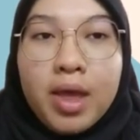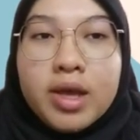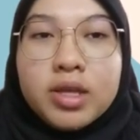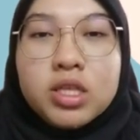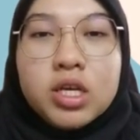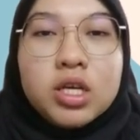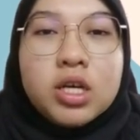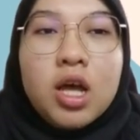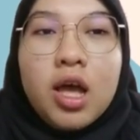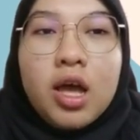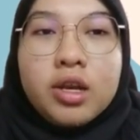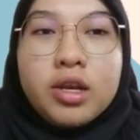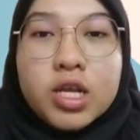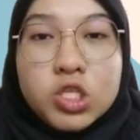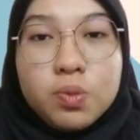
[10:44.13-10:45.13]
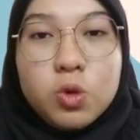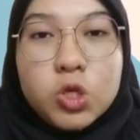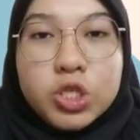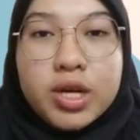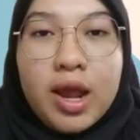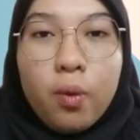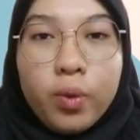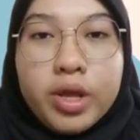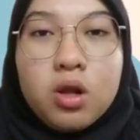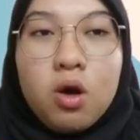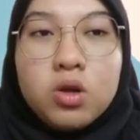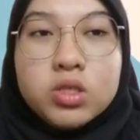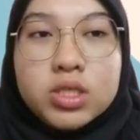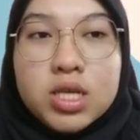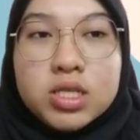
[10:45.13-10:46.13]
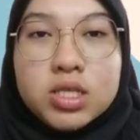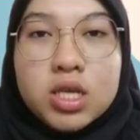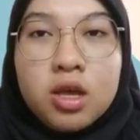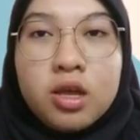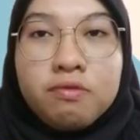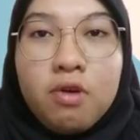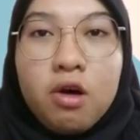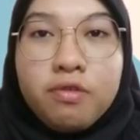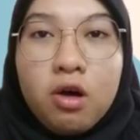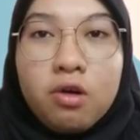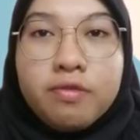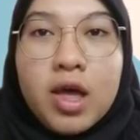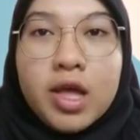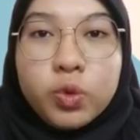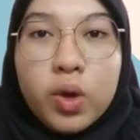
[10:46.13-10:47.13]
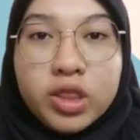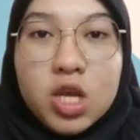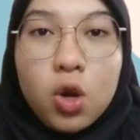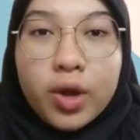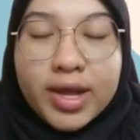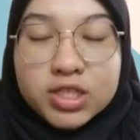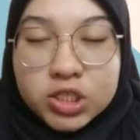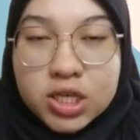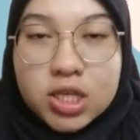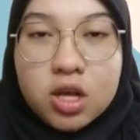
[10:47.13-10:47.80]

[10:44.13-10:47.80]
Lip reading: The distribution network involved of 20 locations,